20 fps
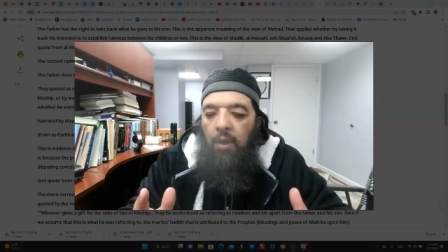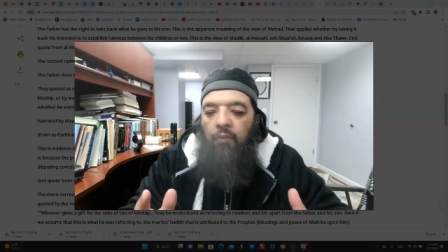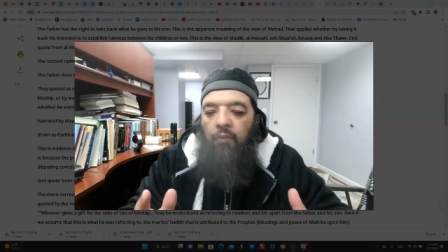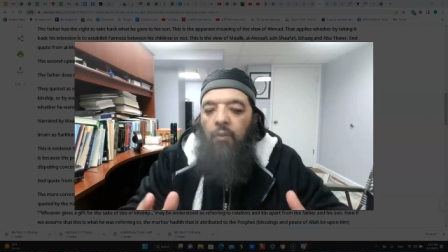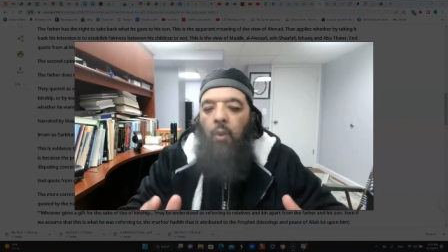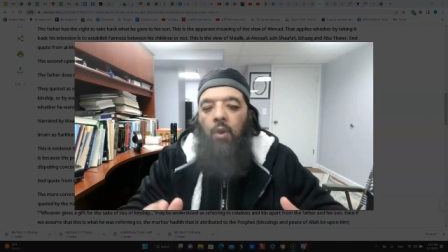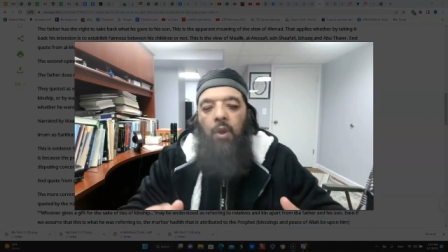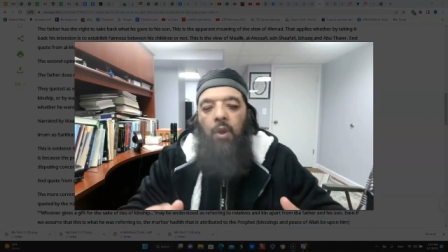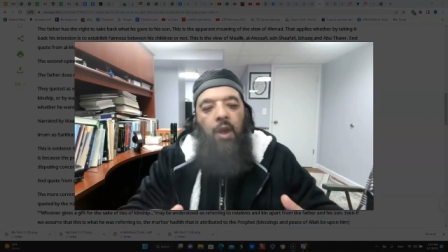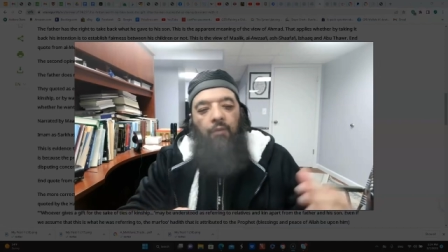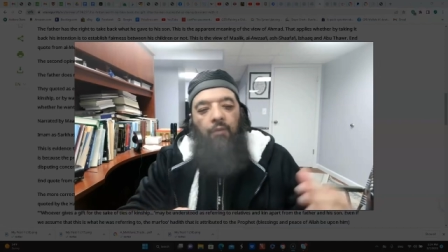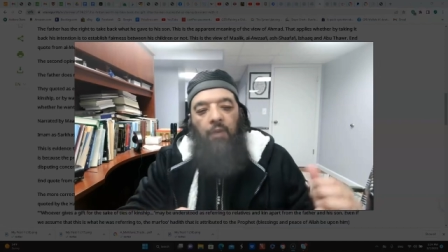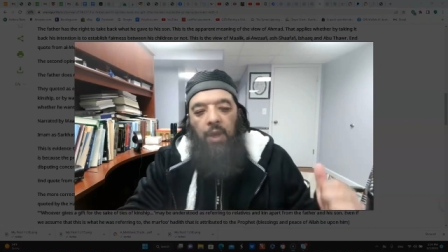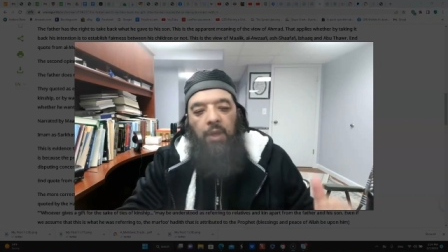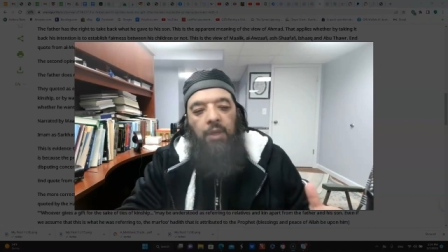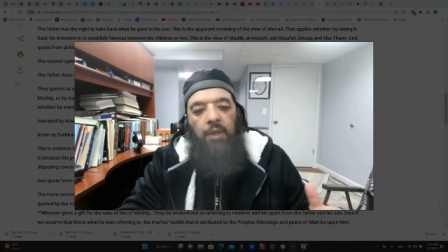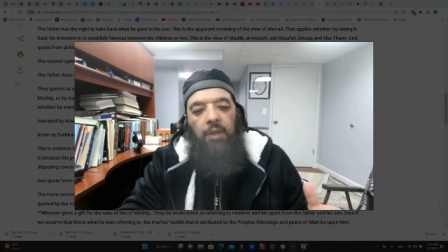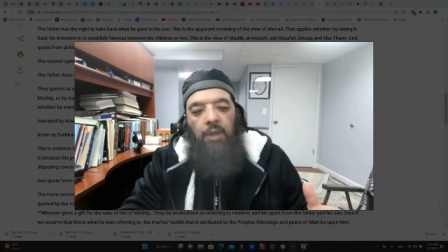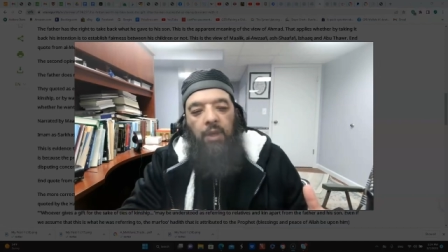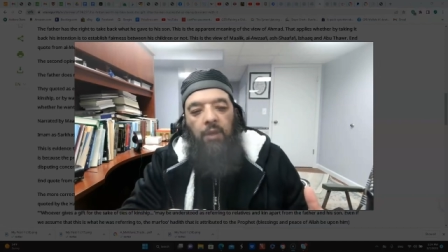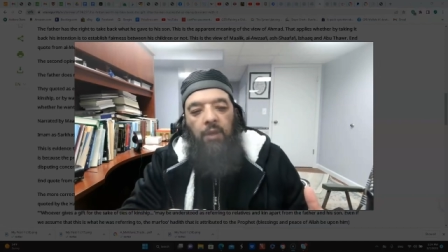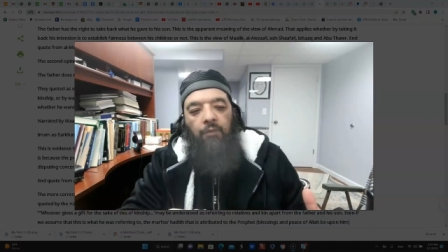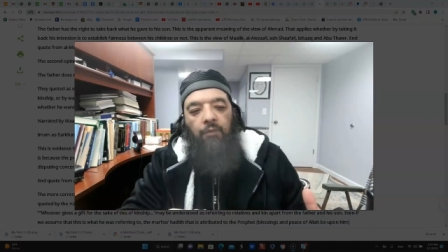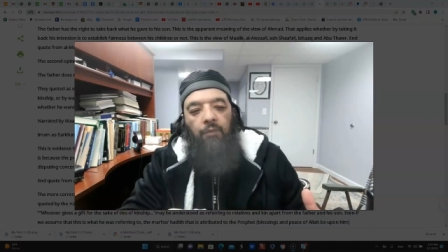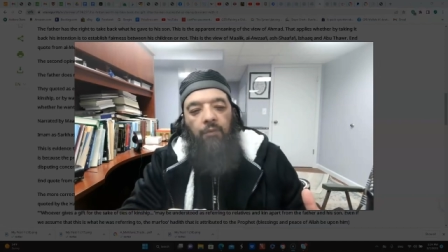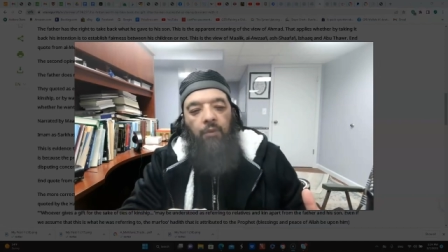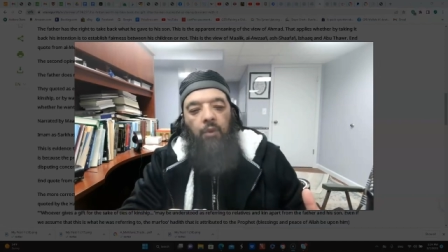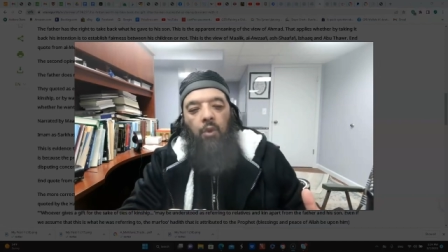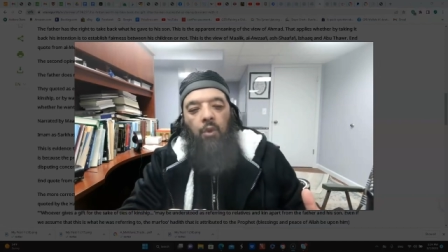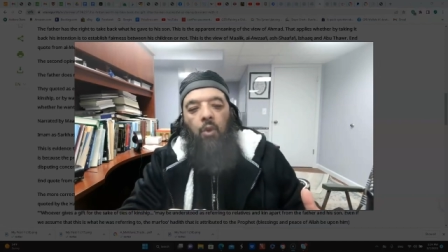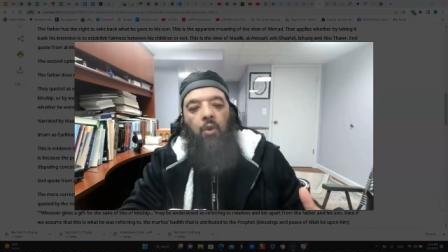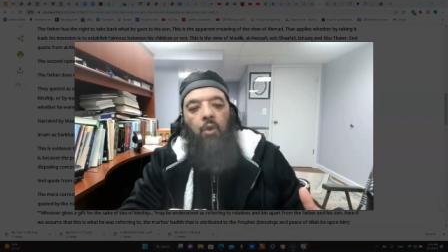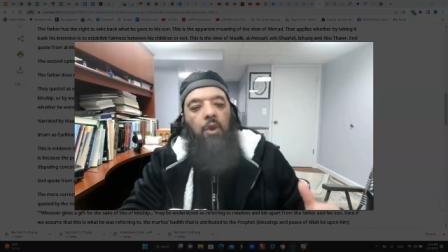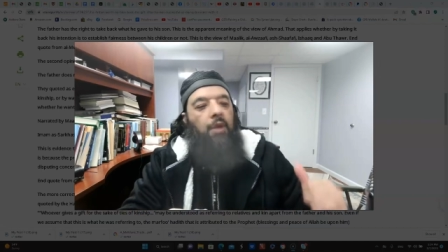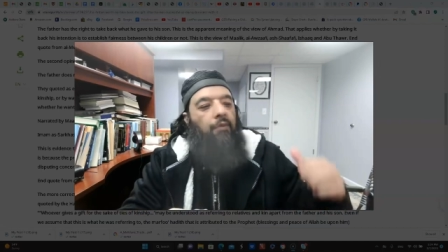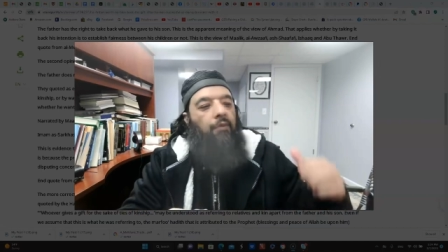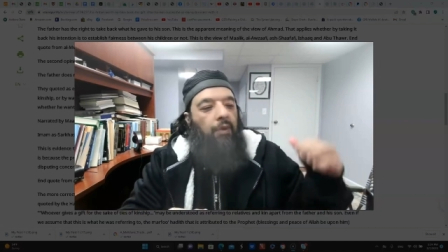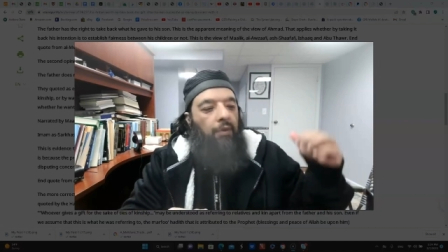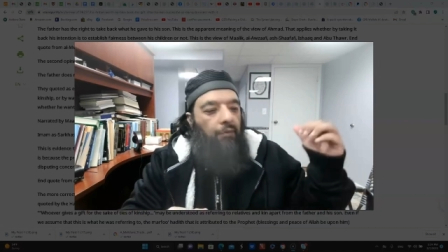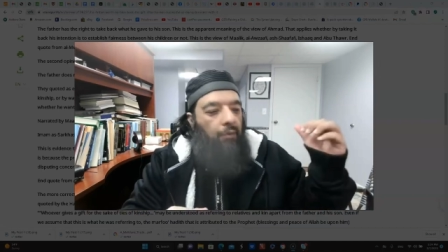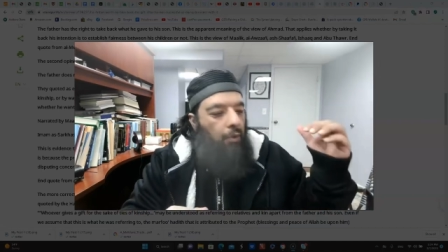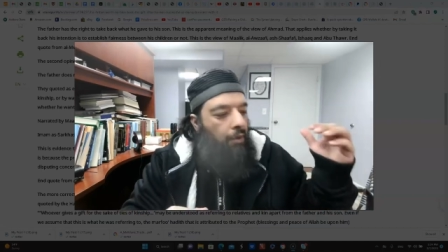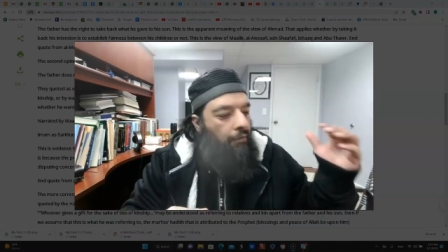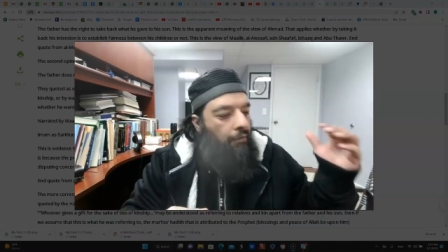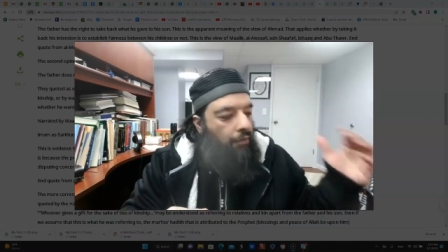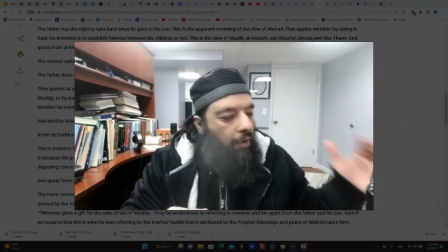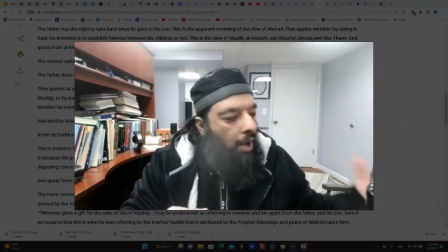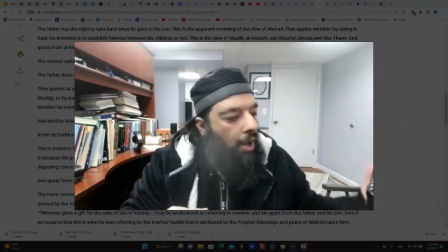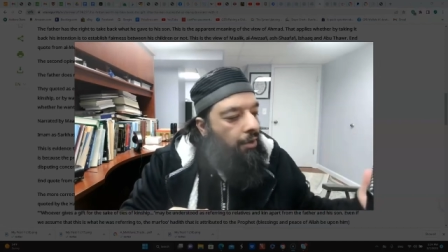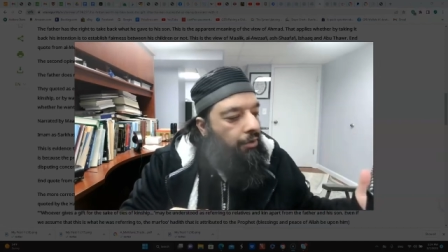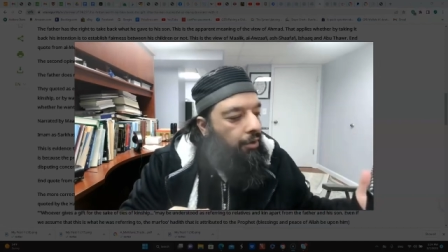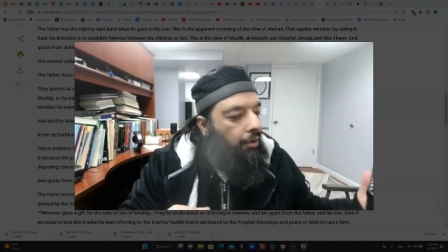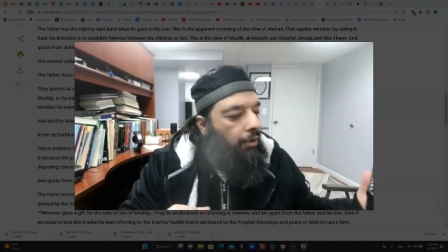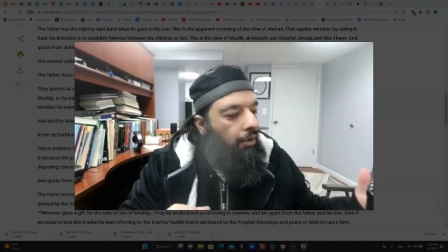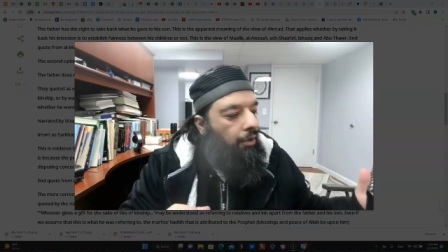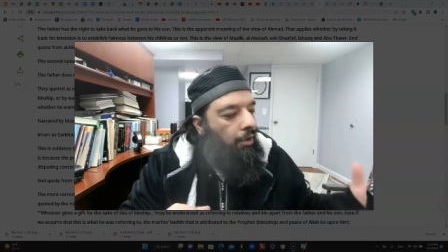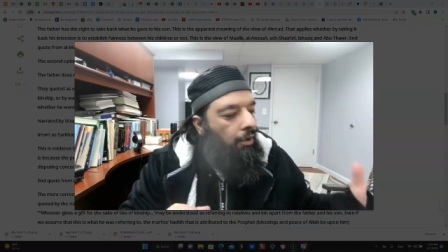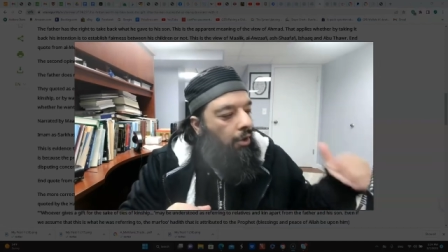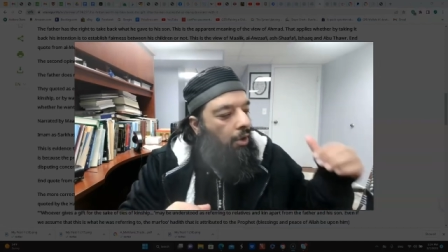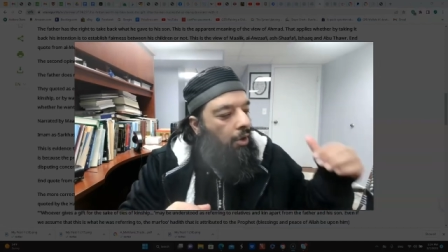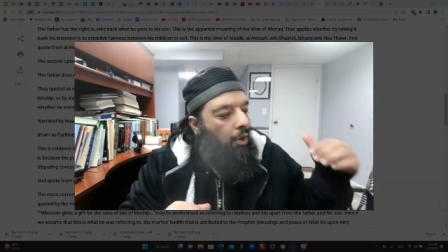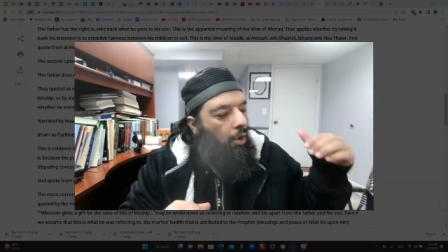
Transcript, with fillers: for a relative or even for a father